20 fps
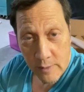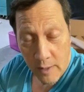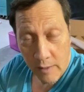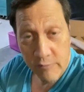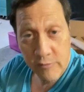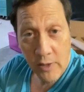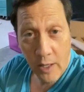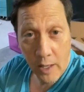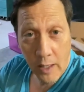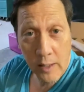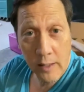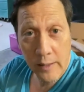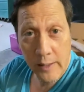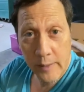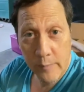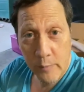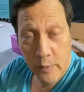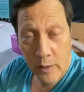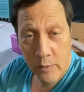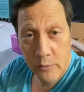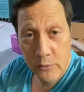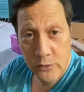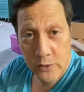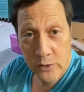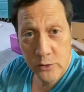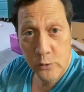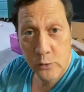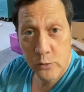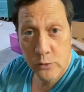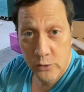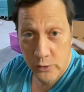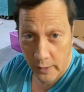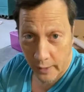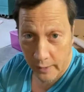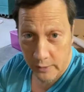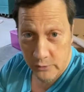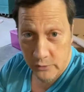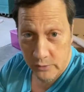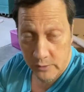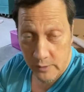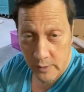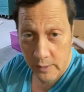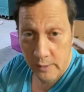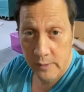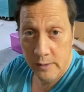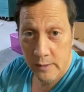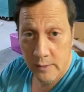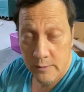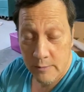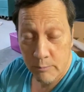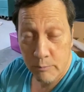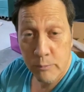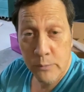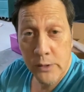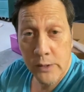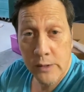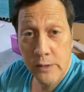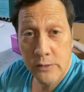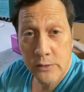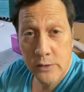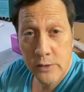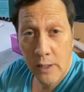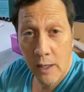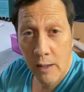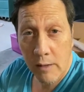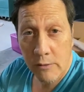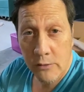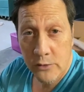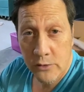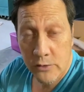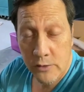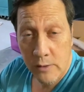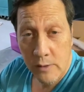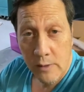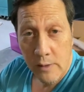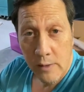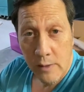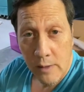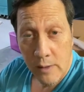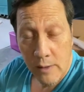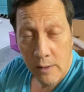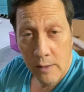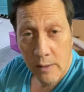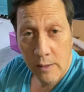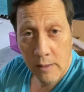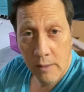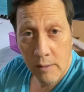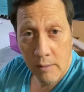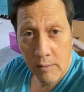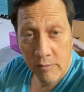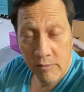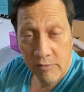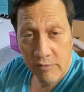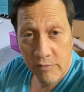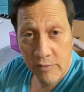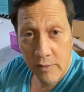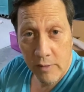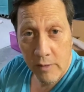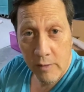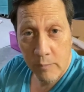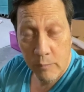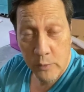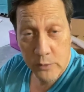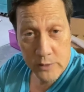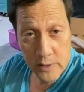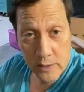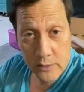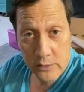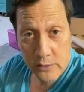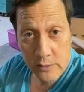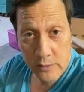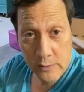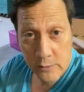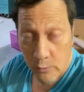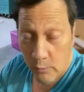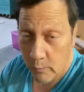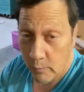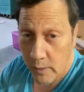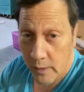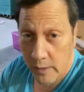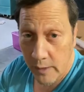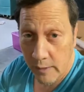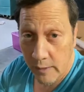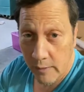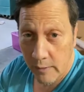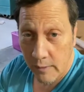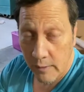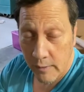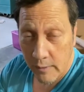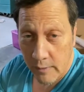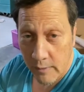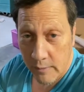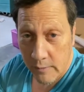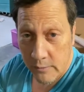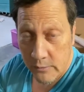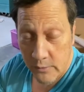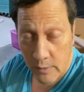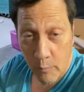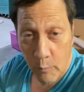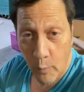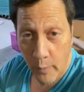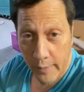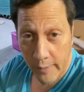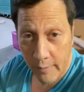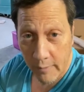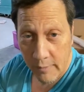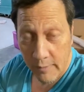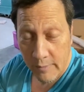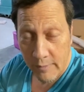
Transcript: have not claimed our residual checks, and there's millions of dollars uh, of uh, potentially your money somewhere.